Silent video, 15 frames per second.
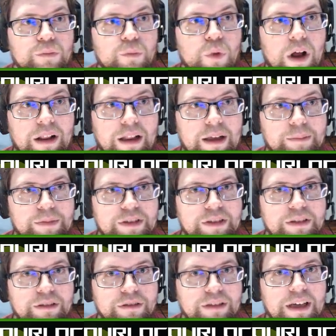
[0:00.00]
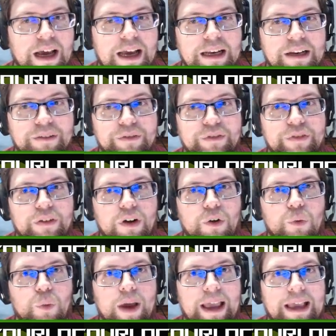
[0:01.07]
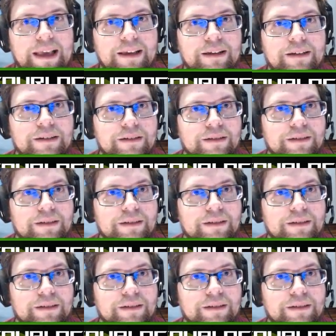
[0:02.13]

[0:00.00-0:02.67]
while I'm still kind of awake,